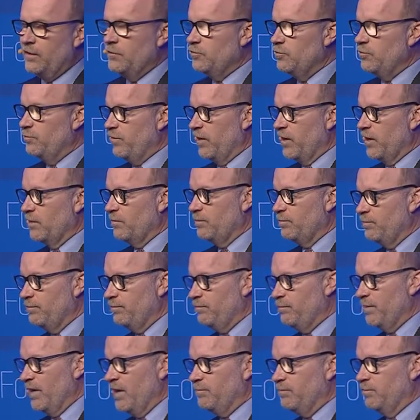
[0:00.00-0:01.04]
To bring
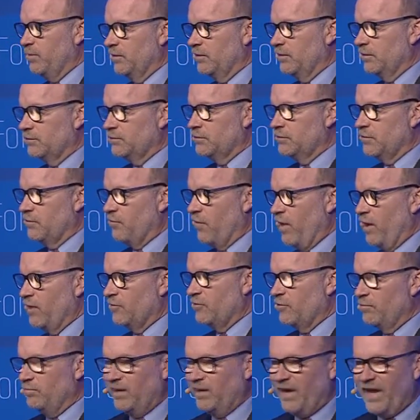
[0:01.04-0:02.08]
people, to create
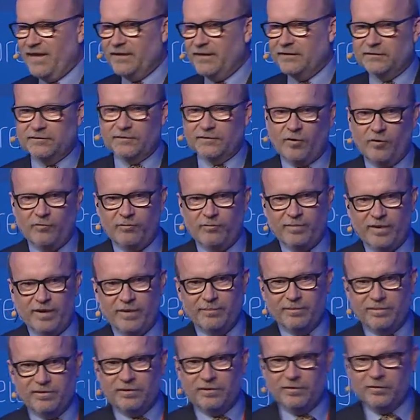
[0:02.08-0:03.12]
a blend of
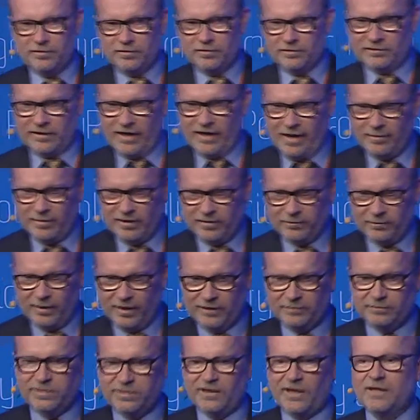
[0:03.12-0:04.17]
people who could come in
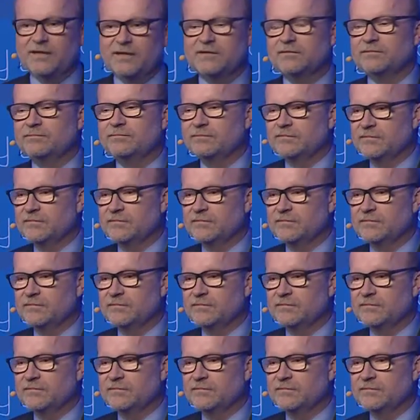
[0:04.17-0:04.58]
one place,